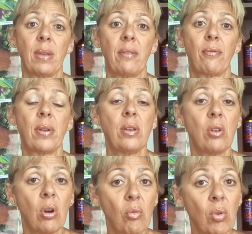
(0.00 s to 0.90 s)
if we're
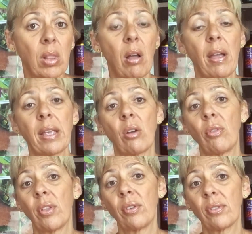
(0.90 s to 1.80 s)
not relying
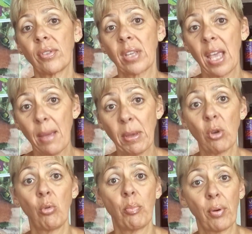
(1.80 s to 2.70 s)
on those
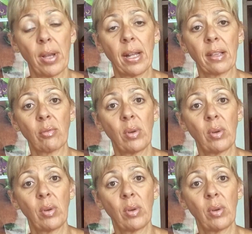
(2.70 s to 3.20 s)
chemical products?